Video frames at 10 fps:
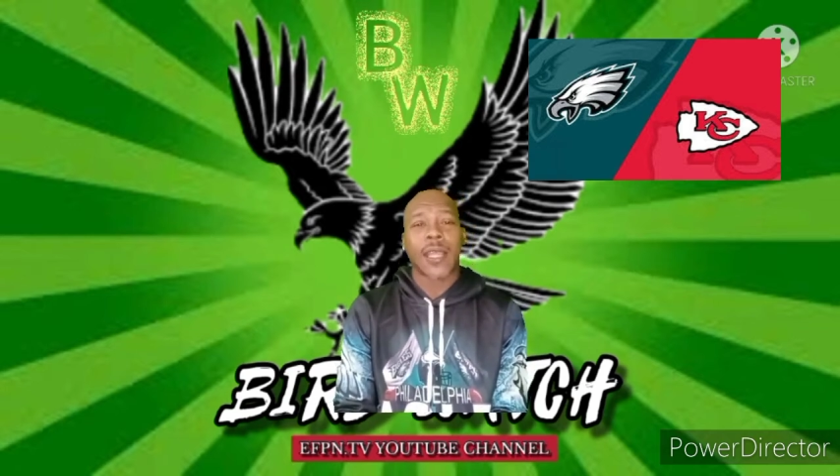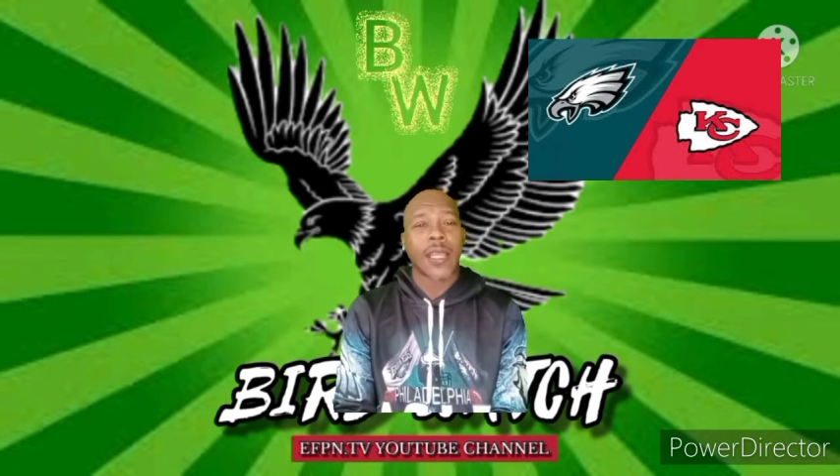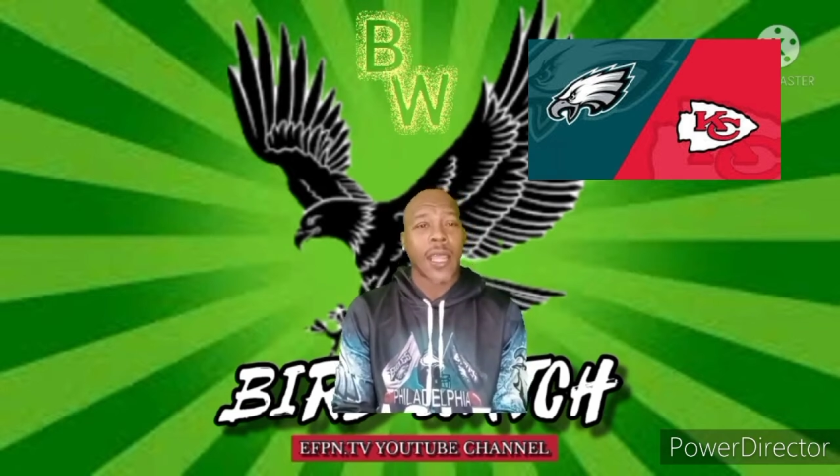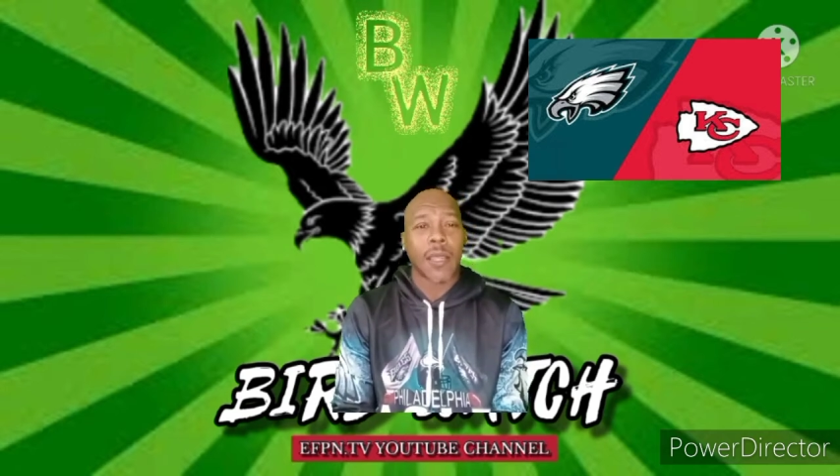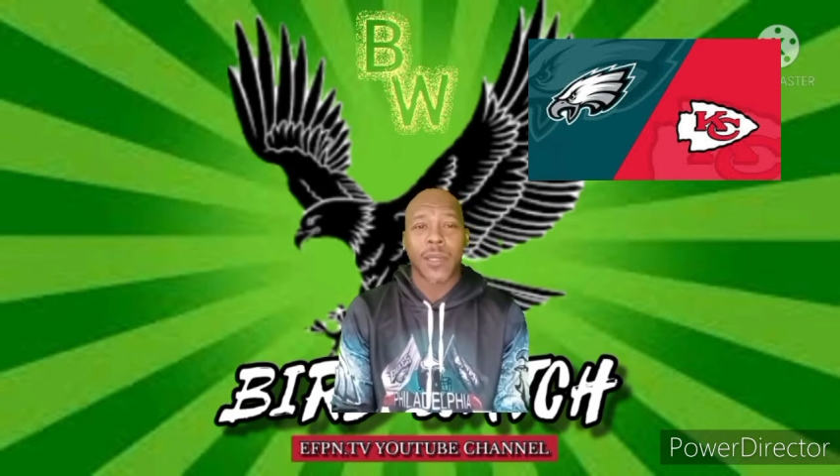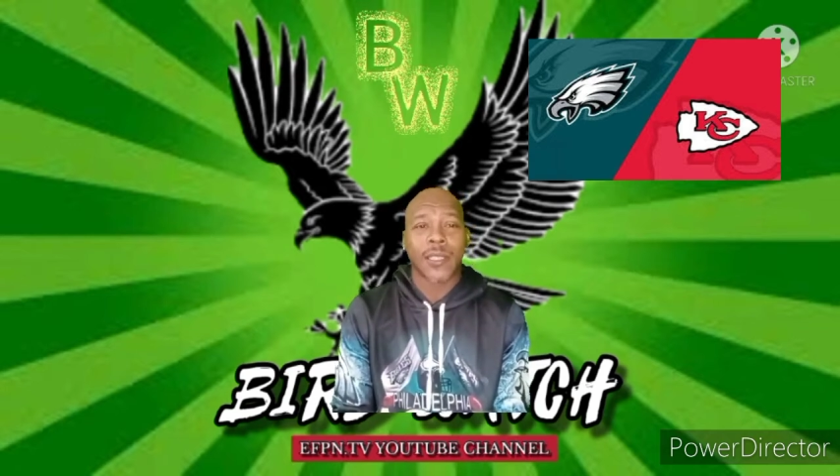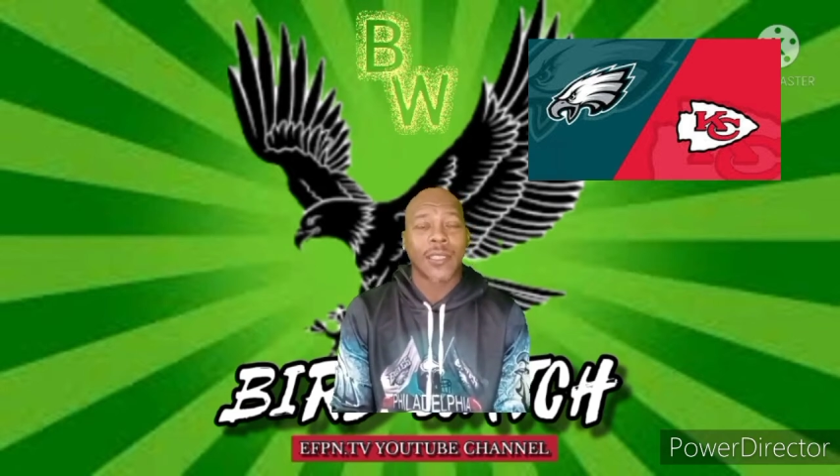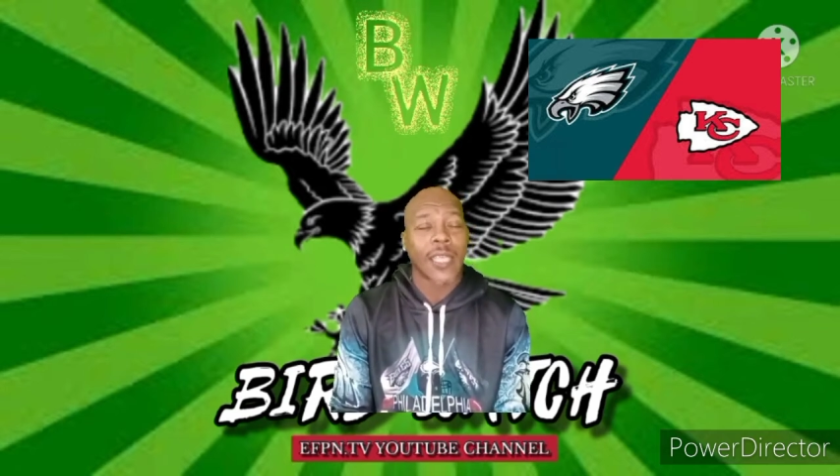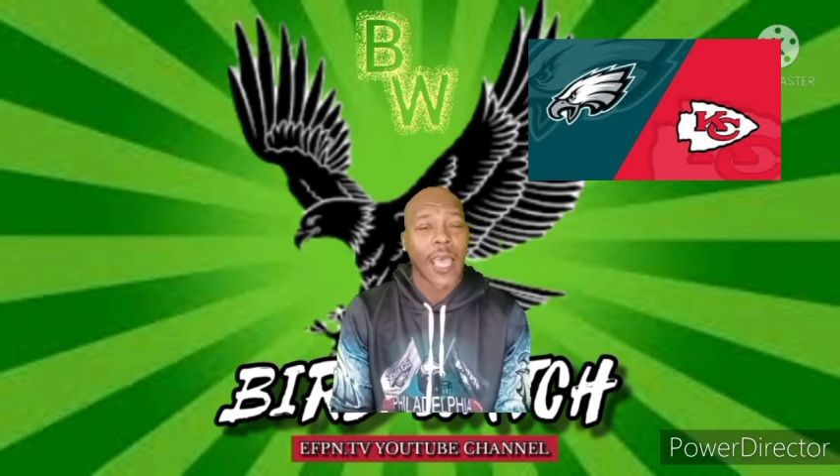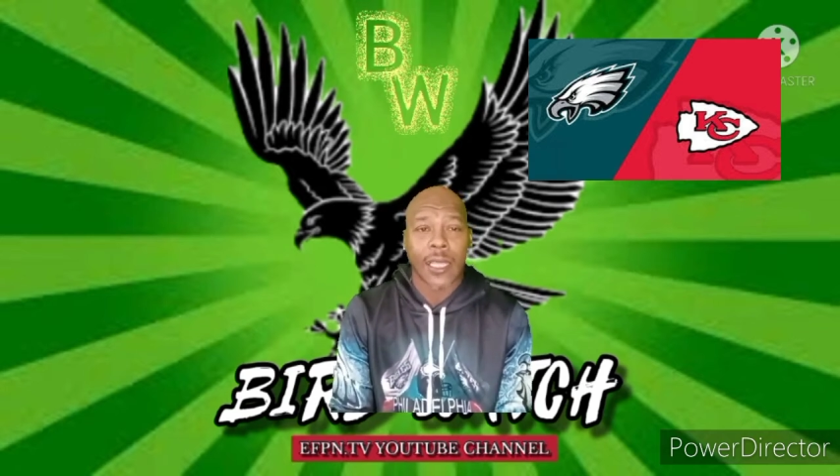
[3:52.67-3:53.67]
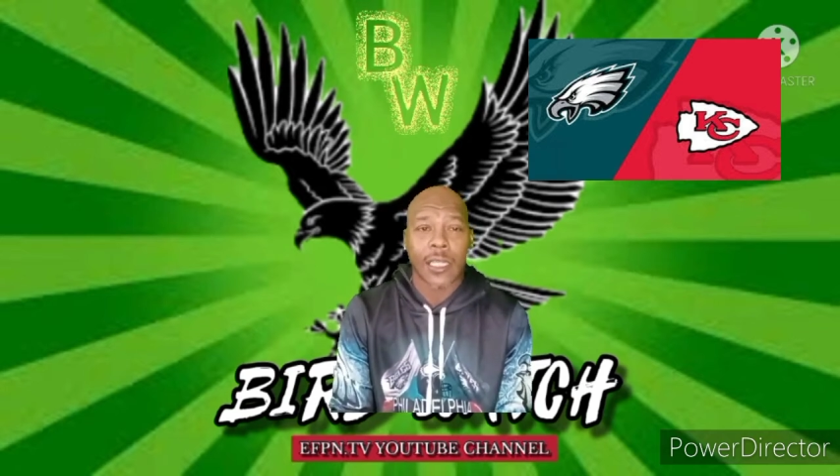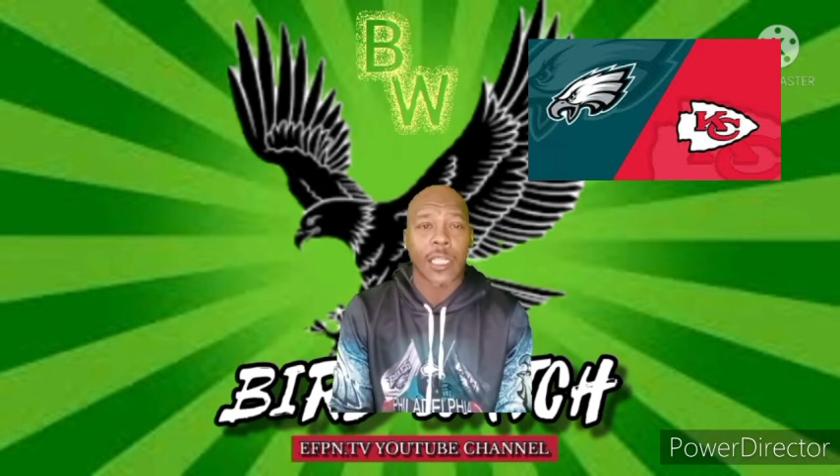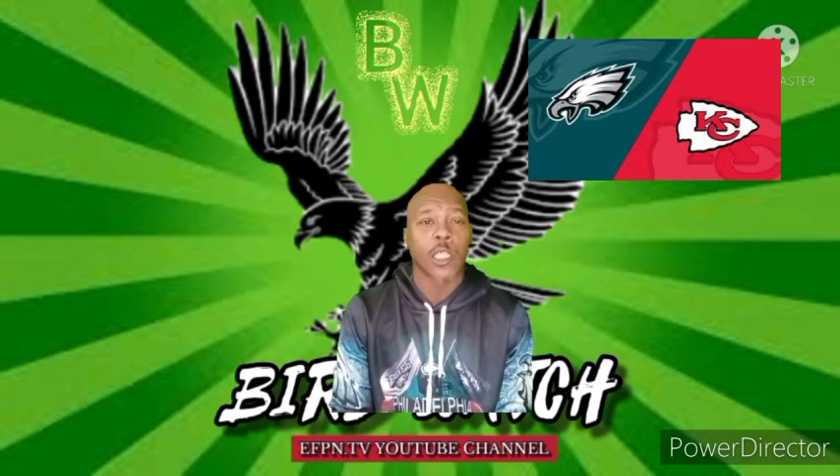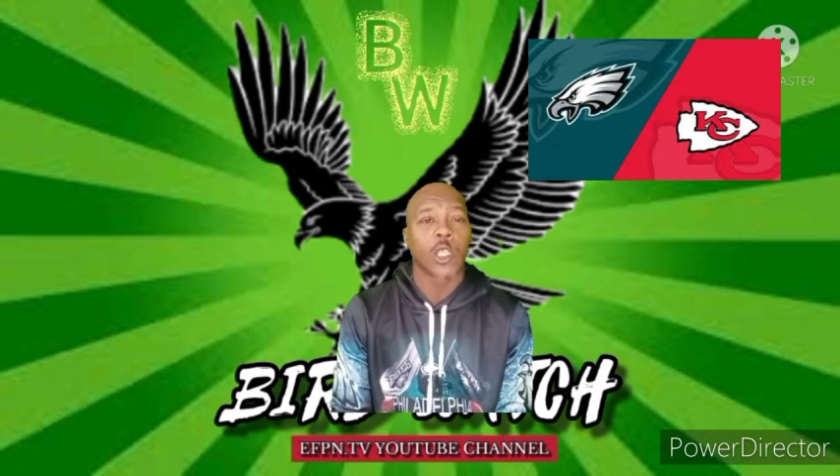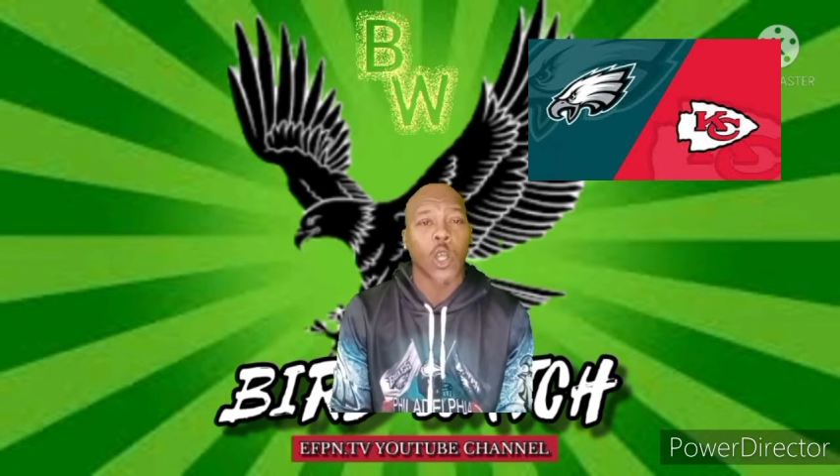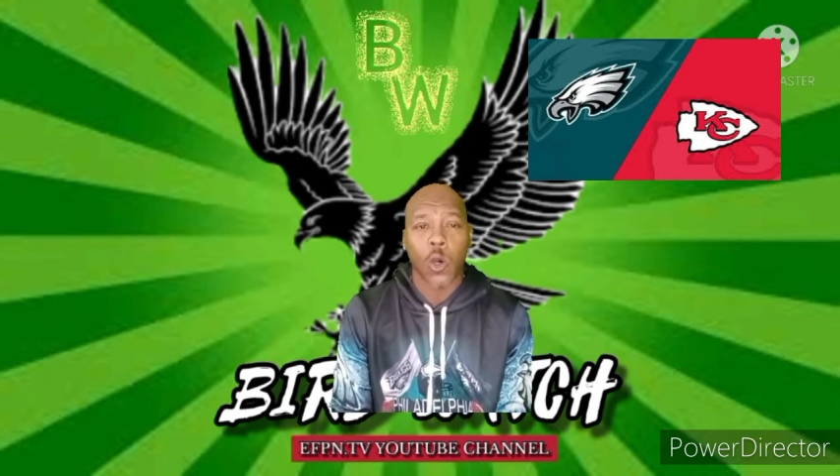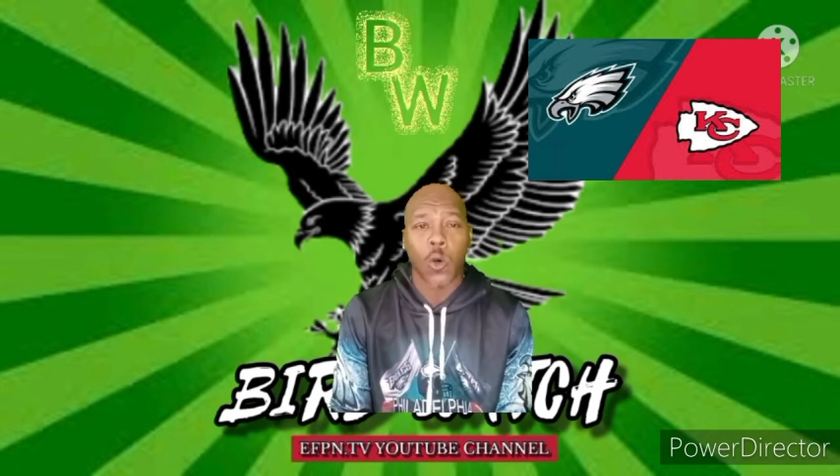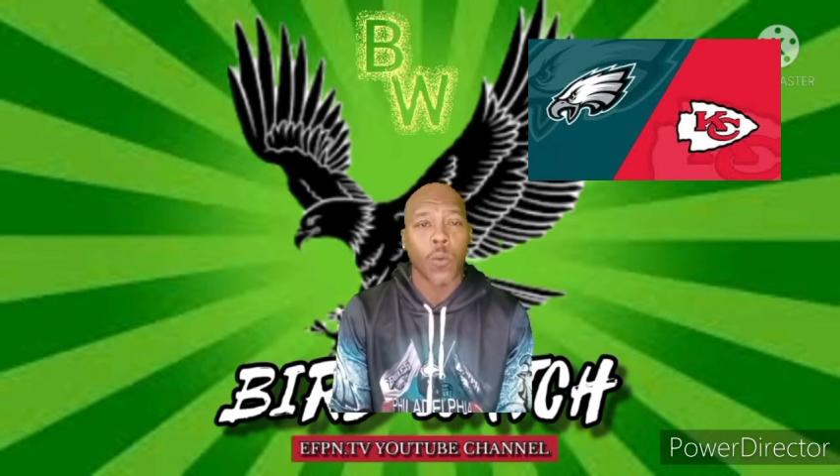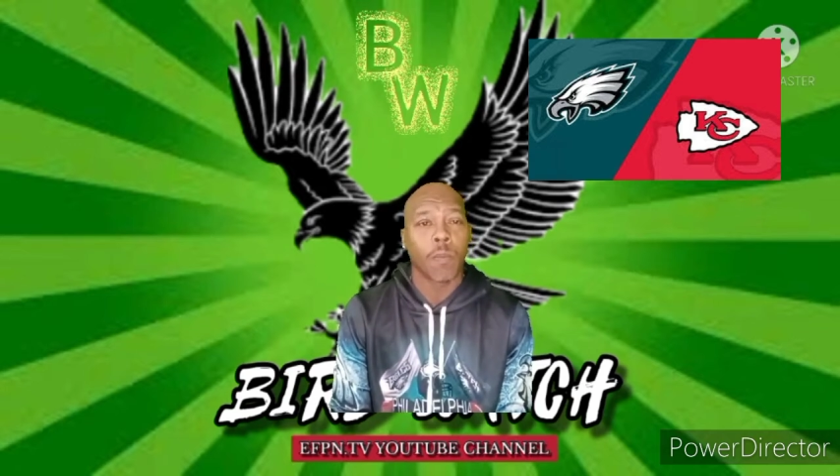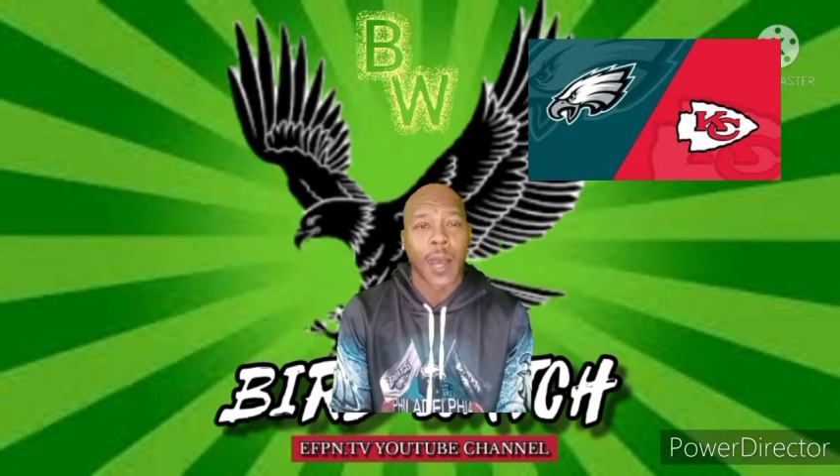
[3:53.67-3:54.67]
they ain't been tackling
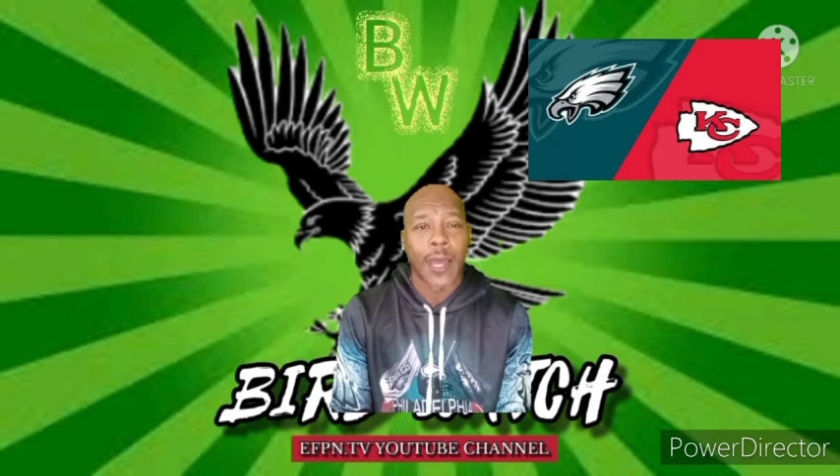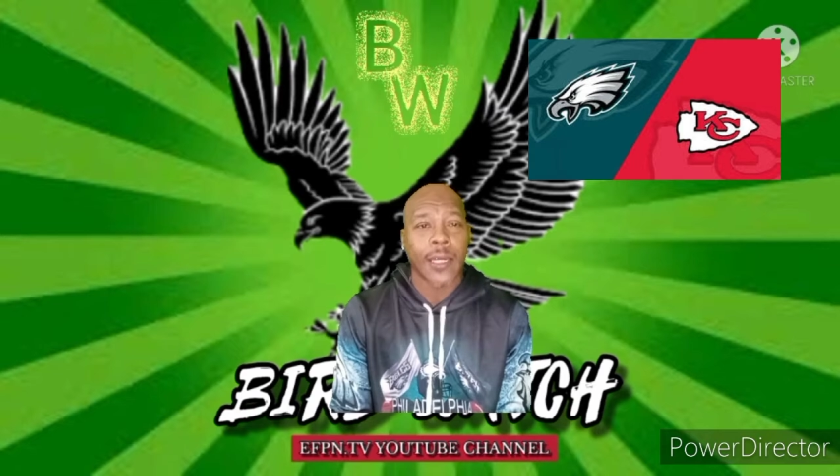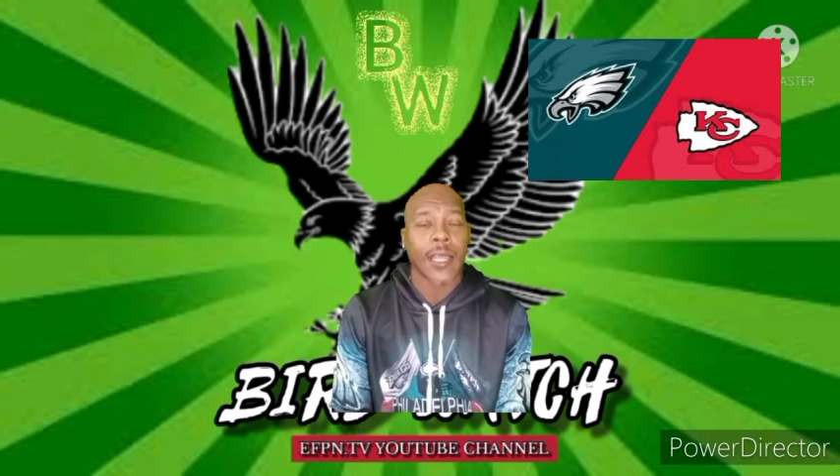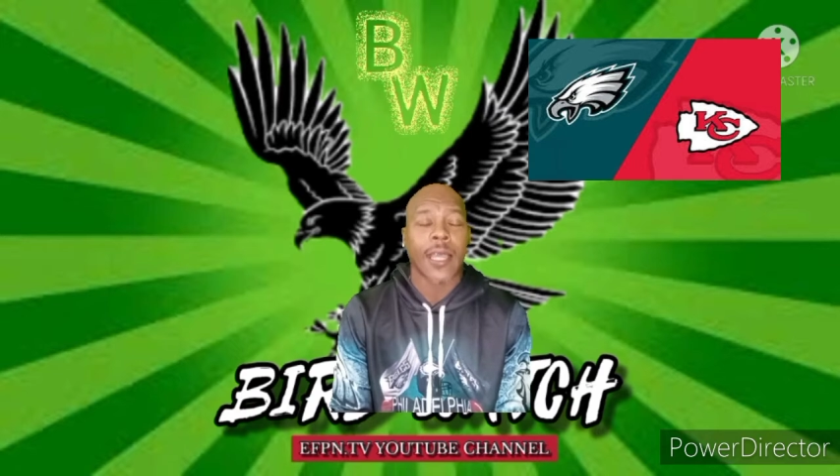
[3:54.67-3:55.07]
nobody.